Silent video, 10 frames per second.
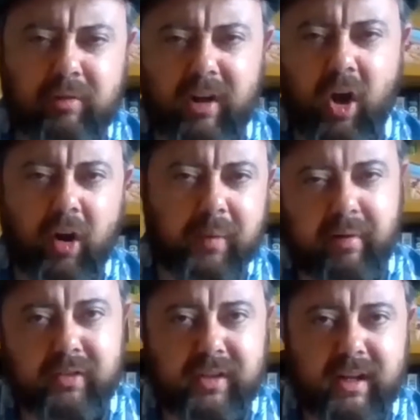recording
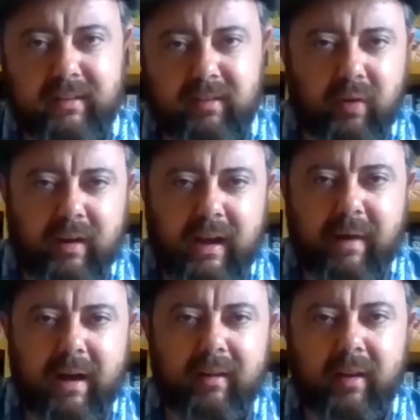projects is where I'm
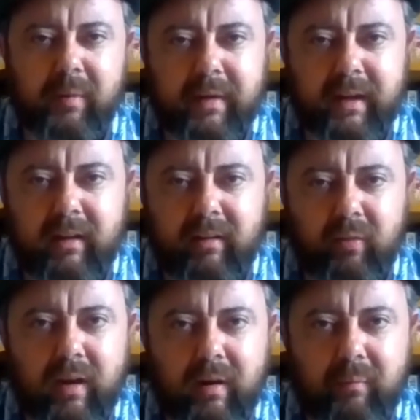at the minute, is
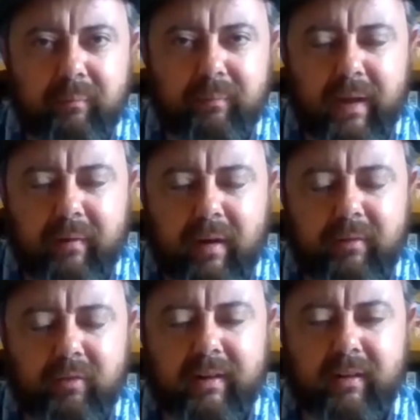where I'm
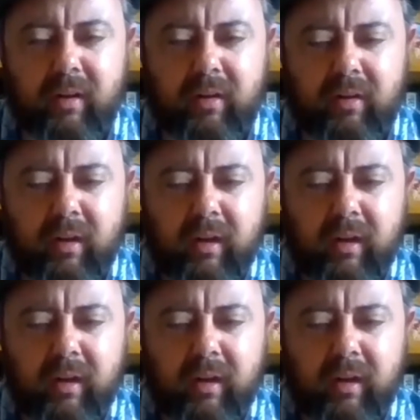trying to go.